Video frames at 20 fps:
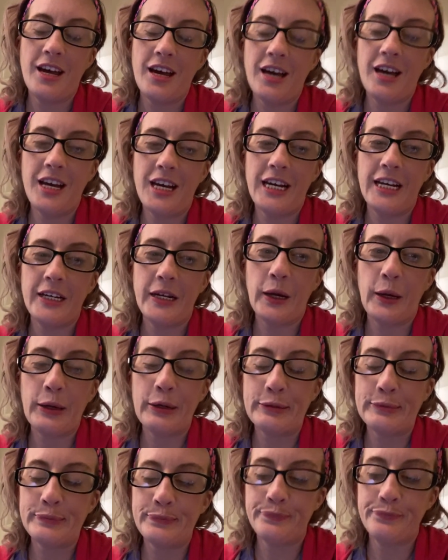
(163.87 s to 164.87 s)

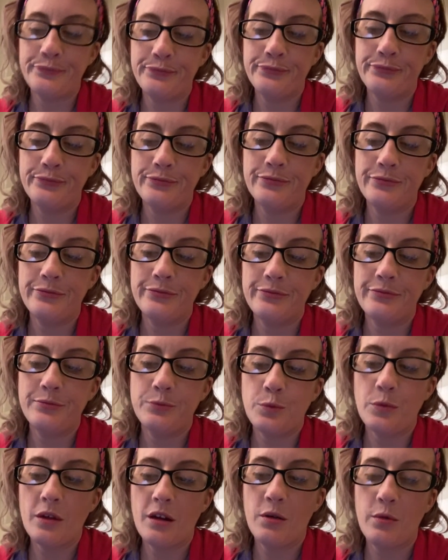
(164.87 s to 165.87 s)
And,
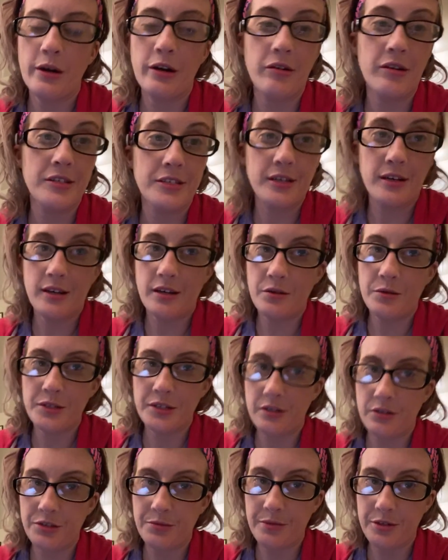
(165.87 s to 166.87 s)
where was I? I always
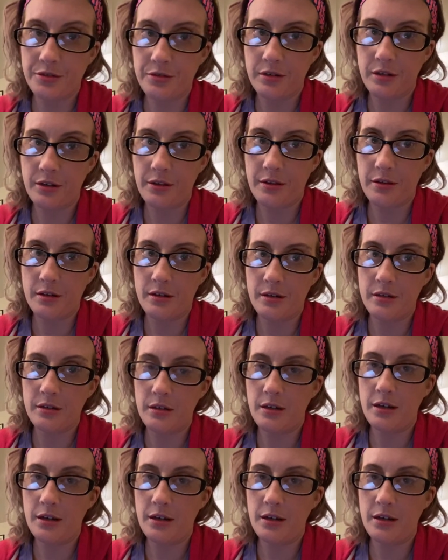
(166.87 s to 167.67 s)
lose my train of thought.